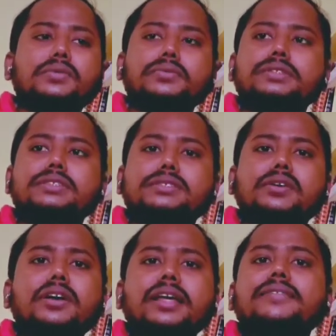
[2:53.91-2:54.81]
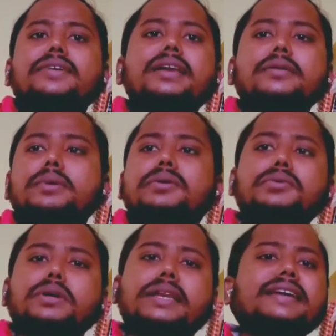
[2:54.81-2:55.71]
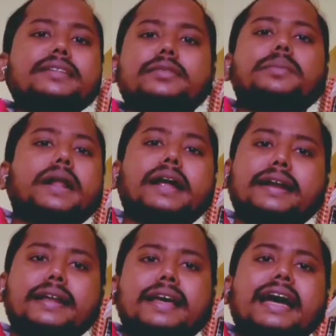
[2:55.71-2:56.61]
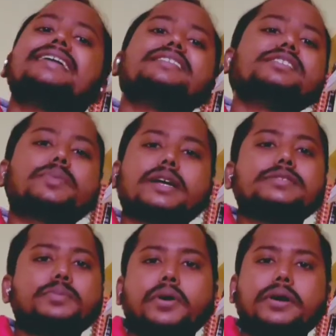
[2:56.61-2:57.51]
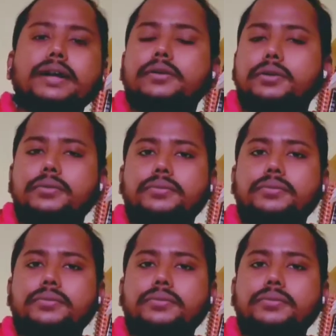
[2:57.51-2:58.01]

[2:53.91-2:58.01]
which is not available to any other brand at this price point at all.